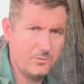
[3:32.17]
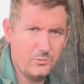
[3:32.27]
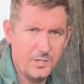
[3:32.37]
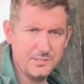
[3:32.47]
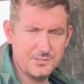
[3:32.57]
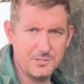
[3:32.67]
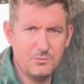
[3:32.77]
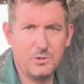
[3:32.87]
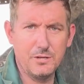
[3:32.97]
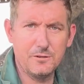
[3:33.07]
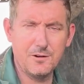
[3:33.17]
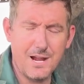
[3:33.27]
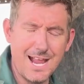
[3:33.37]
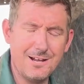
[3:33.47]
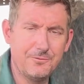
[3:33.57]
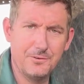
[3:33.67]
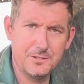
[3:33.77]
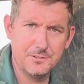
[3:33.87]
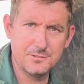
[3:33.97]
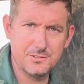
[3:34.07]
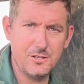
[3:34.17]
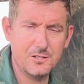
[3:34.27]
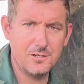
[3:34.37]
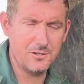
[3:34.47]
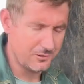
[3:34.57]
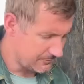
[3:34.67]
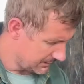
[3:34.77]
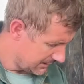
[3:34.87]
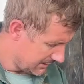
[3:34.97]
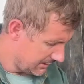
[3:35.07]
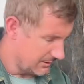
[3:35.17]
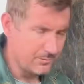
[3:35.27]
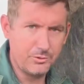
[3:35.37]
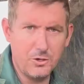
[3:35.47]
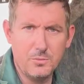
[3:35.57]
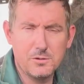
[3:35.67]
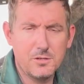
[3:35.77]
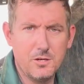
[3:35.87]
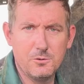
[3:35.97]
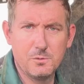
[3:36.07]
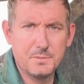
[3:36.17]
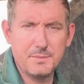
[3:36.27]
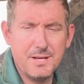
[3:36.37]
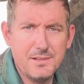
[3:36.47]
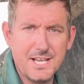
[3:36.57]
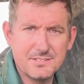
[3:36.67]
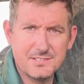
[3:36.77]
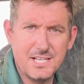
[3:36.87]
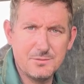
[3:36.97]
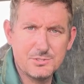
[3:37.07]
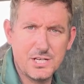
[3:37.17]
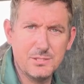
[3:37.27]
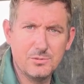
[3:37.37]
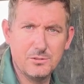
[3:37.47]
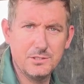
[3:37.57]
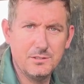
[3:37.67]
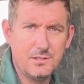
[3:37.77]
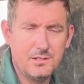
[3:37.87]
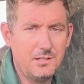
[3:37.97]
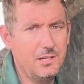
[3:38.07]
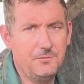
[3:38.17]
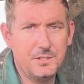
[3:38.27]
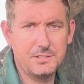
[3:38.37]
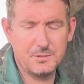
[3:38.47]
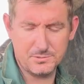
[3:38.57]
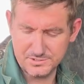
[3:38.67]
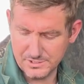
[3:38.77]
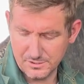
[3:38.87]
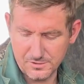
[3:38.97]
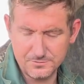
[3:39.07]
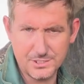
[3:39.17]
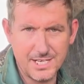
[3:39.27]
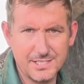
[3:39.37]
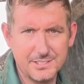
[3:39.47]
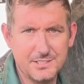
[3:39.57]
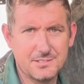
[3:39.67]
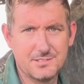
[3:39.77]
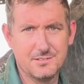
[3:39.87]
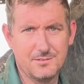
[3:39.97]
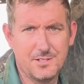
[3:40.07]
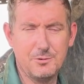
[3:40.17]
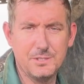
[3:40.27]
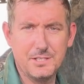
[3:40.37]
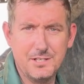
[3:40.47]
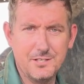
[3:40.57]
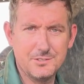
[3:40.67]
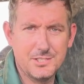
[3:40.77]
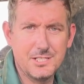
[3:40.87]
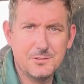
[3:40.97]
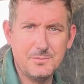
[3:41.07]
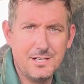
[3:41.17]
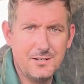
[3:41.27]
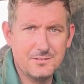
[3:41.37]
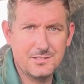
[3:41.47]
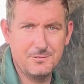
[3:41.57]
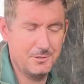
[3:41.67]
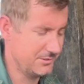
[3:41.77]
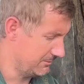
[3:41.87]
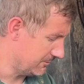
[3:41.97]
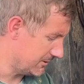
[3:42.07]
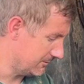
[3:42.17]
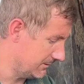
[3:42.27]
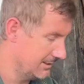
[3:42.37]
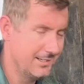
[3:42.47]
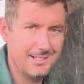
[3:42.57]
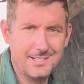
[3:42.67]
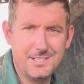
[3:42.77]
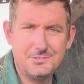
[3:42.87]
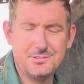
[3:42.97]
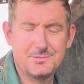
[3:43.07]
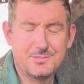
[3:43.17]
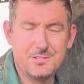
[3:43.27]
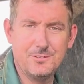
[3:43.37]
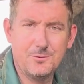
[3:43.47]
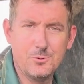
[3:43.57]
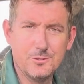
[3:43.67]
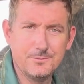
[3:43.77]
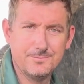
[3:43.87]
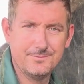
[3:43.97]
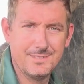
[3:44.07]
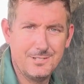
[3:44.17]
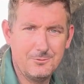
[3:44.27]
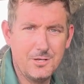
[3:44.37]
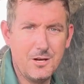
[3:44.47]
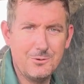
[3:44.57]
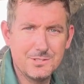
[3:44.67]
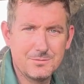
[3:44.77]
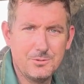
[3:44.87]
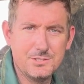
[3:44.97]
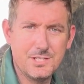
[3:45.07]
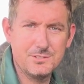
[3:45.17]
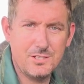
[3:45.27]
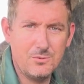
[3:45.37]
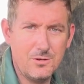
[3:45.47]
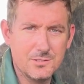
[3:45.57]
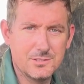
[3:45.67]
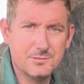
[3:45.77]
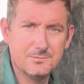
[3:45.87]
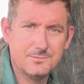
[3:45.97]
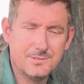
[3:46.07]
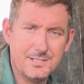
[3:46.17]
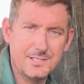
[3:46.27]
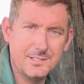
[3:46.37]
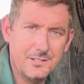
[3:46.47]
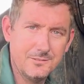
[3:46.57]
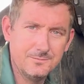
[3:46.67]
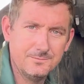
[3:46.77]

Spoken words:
westernwelderoutfitters.com. Promo code will be my last name, Chamberlain. Get 15% off jackets. Go in there, check them out, see what you want, and get you some stuff ordered. We always appreciate y'all watching. Thank y'all.